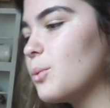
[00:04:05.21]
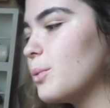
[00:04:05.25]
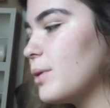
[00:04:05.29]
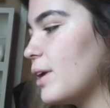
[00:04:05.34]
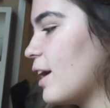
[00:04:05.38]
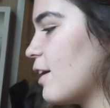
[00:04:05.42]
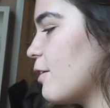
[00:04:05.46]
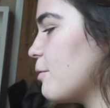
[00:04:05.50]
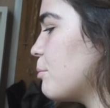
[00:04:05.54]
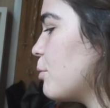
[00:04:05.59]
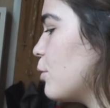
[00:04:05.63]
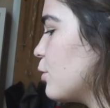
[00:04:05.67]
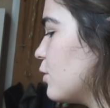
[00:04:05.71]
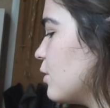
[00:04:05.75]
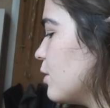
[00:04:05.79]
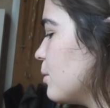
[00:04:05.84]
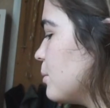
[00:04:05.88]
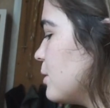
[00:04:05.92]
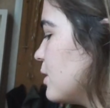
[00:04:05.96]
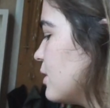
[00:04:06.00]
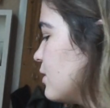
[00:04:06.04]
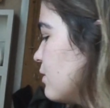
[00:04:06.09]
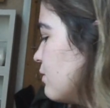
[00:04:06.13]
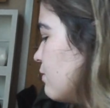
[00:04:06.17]
we have both of them
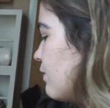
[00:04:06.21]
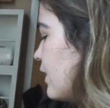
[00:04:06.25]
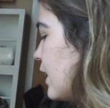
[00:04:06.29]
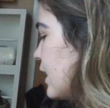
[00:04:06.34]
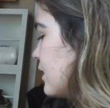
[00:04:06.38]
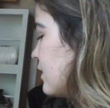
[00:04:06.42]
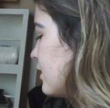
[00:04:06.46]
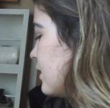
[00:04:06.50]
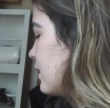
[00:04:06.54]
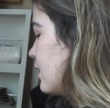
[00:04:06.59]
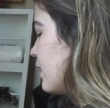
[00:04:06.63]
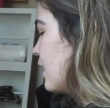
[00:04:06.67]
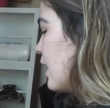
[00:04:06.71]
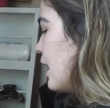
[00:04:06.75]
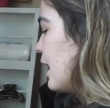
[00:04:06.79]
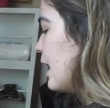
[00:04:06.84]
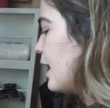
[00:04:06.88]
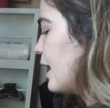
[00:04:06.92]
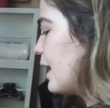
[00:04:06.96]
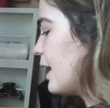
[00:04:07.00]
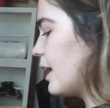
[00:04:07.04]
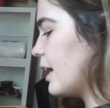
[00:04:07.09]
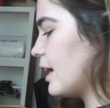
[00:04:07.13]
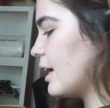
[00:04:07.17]
disinfected,
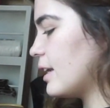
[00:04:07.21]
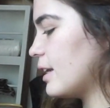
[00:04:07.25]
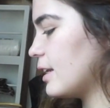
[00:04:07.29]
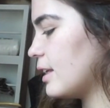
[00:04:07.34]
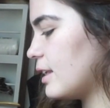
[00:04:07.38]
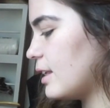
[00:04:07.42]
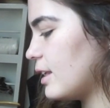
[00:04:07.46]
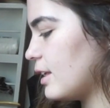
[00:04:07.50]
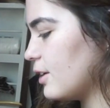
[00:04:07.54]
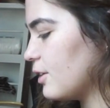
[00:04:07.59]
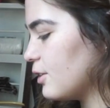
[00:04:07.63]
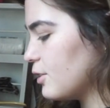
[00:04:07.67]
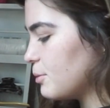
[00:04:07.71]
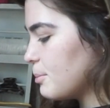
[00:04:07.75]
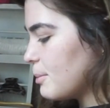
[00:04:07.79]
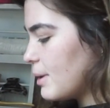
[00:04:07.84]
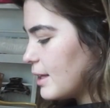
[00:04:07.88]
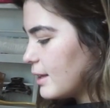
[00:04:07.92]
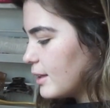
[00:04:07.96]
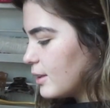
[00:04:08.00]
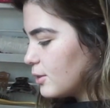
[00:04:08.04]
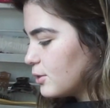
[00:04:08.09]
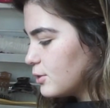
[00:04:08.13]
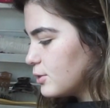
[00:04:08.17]
and here's
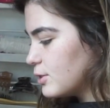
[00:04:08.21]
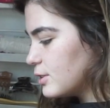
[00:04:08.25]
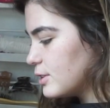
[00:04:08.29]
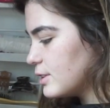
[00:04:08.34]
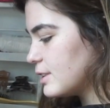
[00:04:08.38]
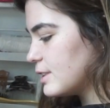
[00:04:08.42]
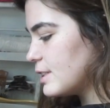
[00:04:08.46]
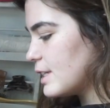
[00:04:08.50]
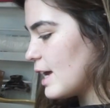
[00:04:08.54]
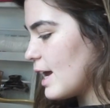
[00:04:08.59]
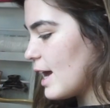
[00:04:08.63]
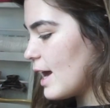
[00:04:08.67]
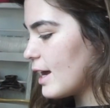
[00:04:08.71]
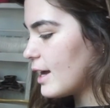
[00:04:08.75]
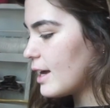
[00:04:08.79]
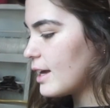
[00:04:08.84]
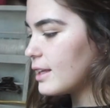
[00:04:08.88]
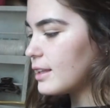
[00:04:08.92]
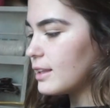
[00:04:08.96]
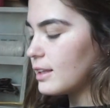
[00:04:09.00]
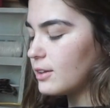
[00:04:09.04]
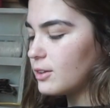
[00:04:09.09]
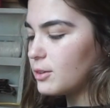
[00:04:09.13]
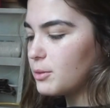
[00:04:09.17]
my little stack.
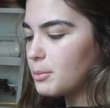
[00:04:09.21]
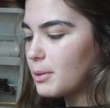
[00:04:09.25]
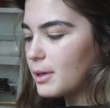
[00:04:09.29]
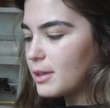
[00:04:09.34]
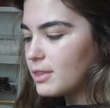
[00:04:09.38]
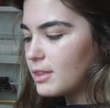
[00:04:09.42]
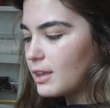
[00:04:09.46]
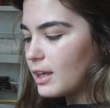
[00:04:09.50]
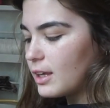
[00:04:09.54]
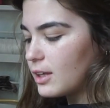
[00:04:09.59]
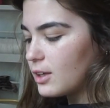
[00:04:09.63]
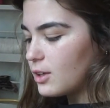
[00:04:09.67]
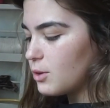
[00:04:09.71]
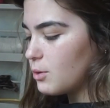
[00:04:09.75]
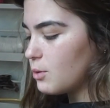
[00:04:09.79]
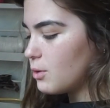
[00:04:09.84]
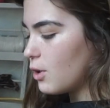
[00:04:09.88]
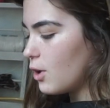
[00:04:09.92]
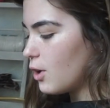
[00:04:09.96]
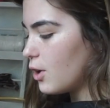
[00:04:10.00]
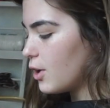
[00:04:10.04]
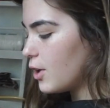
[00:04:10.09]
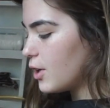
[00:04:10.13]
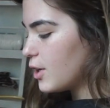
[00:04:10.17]
This is my thank you
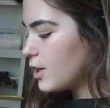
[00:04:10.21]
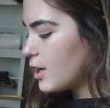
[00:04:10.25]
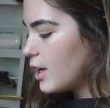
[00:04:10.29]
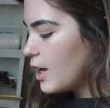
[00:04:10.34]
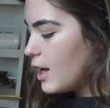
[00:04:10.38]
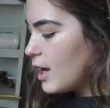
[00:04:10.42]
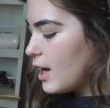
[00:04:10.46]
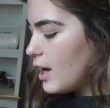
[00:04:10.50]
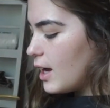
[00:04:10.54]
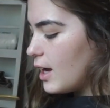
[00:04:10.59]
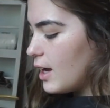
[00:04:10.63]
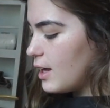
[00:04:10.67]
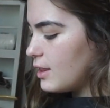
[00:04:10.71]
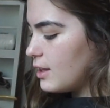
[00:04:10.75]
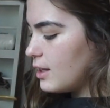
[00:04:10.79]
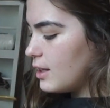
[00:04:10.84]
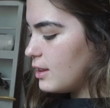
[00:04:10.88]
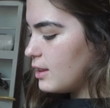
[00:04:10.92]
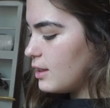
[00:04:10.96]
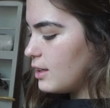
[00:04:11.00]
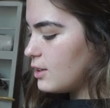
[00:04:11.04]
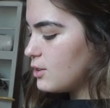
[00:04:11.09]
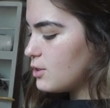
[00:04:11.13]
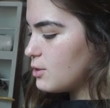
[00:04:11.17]
card, and
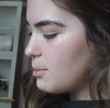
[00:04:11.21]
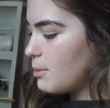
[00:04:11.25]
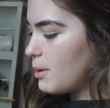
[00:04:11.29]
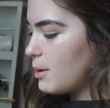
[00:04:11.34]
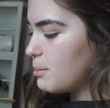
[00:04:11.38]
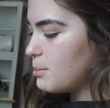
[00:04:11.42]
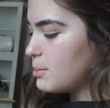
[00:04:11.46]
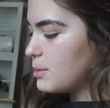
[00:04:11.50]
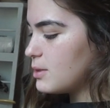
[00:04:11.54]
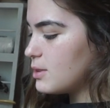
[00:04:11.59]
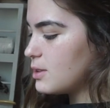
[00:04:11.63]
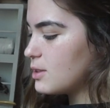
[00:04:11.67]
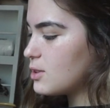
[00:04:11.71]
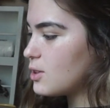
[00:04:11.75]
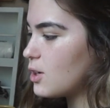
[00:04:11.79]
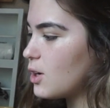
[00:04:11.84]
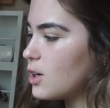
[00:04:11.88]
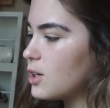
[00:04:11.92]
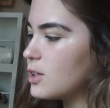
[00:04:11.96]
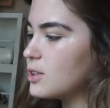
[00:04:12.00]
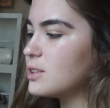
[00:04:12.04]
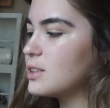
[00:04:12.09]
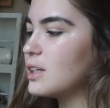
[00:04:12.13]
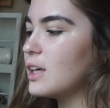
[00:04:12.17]
then these are my business
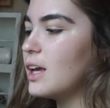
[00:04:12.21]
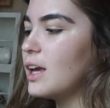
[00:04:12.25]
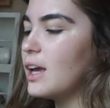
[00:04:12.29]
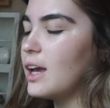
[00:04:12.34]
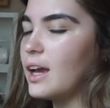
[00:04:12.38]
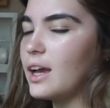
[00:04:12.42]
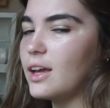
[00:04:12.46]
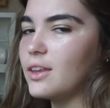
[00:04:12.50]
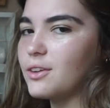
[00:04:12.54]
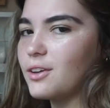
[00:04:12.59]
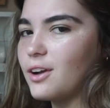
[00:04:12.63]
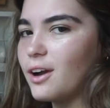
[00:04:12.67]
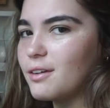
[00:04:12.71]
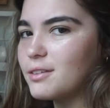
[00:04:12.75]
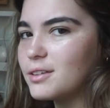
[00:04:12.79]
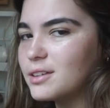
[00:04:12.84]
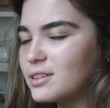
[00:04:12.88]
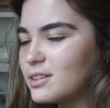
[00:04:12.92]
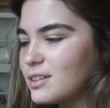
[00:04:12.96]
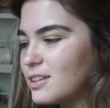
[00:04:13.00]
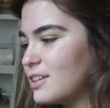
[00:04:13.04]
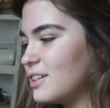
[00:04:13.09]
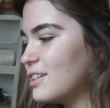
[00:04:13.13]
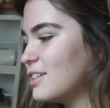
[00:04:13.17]
cards, and they're
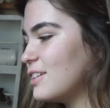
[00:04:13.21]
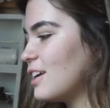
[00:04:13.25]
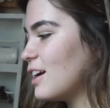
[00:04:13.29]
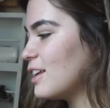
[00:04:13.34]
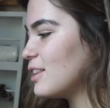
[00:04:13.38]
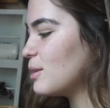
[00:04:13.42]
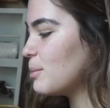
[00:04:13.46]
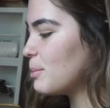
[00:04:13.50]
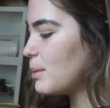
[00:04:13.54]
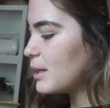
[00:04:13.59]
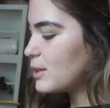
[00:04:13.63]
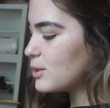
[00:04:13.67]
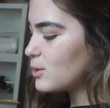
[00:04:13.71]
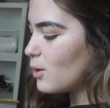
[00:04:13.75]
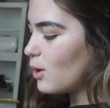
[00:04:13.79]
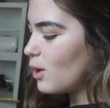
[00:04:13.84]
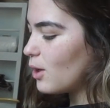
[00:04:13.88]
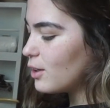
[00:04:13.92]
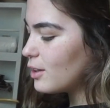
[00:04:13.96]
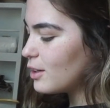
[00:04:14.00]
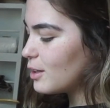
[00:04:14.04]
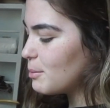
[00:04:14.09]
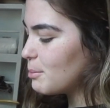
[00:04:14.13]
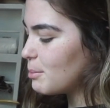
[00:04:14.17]
obviously not the best
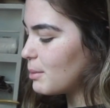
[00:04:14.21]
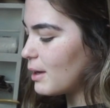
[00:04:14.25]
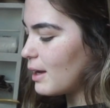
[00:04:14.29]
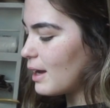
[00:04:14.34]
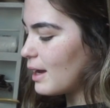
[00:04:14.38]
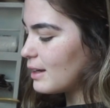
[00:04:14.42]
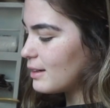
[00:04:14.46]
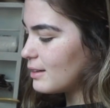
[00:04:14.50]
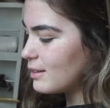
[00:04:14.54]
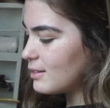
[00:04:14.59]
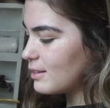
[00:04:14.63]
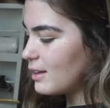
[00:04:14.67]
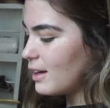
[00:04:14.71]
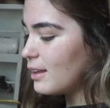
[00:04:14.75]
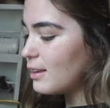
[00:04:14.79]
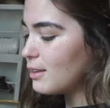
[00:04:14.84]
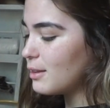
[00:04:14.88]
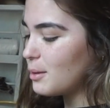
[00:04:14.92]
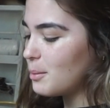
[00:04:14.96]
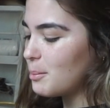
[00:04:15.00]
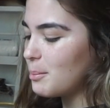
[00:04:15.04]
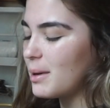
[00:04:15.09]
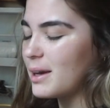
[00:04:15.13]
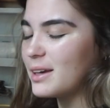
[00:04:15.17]
quality, but I designed
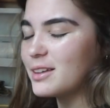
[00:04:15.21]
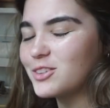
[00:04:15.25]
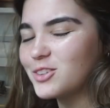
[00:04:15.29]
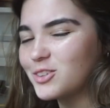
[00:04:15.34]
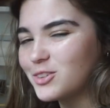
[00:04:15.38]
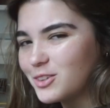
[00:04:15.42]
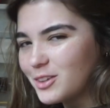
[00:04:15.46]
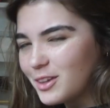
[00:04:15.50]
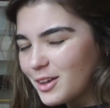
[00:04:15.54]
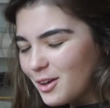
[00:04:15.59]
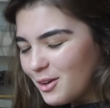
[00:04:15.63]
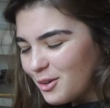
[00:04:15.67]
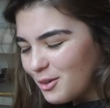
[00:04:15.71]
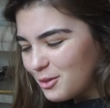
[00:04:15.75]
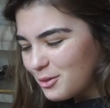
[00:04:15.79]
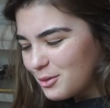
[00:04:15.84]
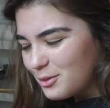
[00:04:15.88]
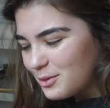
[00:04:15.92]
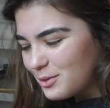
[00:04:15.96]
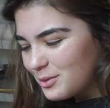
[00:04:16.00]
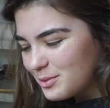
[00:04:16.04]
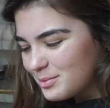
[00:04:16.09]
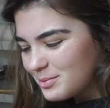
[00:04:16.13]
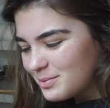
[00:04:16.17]
them myself.
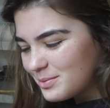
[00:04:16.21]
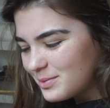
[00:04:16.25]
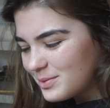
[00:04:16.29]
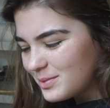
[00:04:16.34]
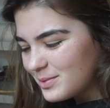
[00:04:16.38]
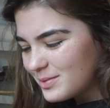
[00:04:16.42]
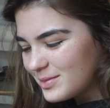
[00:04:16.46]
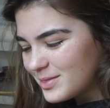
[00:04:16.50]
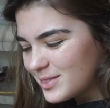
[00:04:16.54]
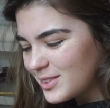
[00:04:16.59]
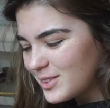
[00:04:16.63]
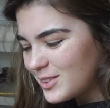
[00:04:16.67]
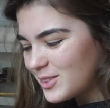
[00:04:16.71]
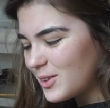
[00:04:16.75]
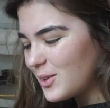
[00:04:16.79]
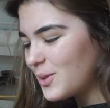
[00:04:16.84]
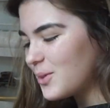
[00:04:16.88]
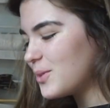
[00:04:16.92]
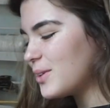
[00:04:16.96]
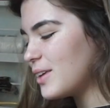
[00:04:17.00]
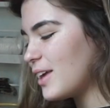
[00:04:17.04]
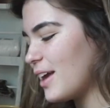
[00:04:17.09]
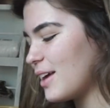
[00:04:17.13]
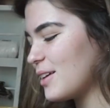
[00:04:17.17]
So
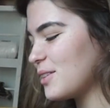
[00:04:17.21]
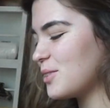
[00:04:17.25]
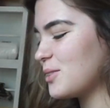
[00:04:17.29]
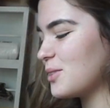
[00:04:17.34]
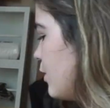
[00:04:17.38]
yes,